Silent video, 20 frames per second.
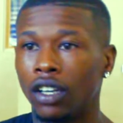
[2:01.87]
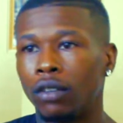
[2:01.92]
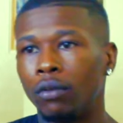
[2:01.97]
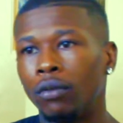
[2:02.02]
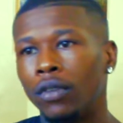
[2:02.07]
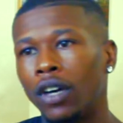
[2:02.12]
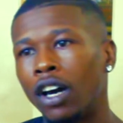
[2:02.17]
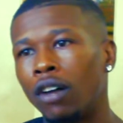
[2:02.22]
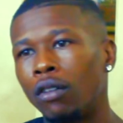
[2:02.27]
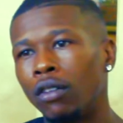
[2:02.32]

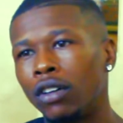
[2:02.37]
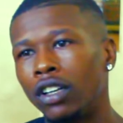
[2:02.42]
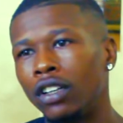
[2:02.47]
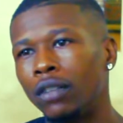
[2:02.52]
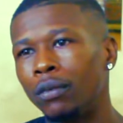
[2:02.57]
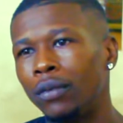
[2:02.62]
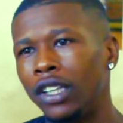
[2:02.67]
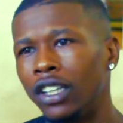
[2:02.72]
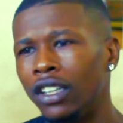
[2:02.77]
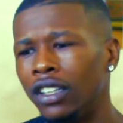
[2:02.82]
But I wanted to
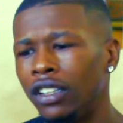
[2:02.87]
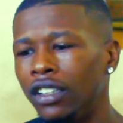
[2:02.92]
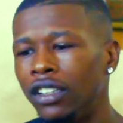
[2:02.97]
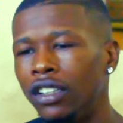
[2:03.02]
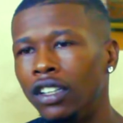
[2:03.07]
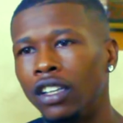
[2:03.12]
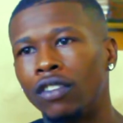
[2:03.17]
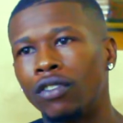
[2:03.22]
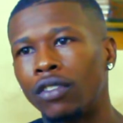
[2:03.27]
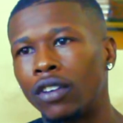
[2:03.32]
be
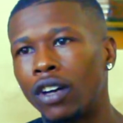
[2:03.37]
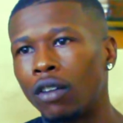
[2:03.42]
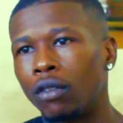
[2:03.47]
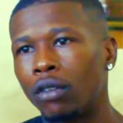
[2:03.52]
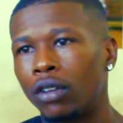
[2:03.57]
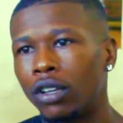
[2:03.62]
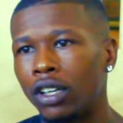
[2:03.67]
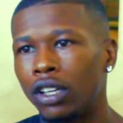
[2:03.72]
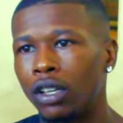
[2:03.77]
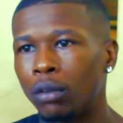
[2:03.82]
different. I
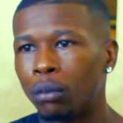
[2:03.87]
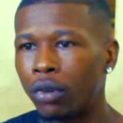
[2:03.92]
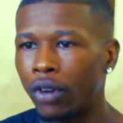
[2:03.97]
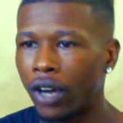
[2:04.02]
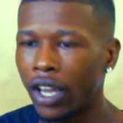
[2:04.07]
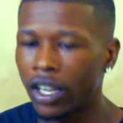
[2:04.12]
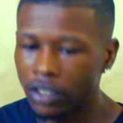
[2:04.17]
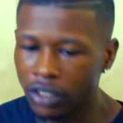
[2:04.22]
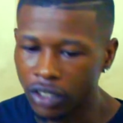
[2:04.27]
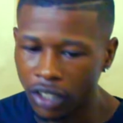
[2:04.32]
wanted to
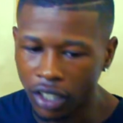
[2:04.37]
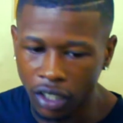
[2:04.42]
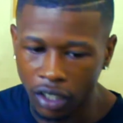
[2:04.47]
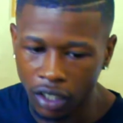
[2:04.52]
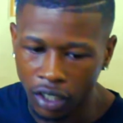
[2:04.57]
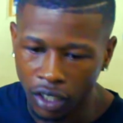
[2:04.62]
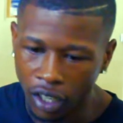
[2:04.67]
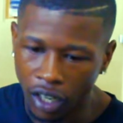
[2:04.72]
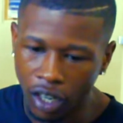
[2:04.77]
branch out.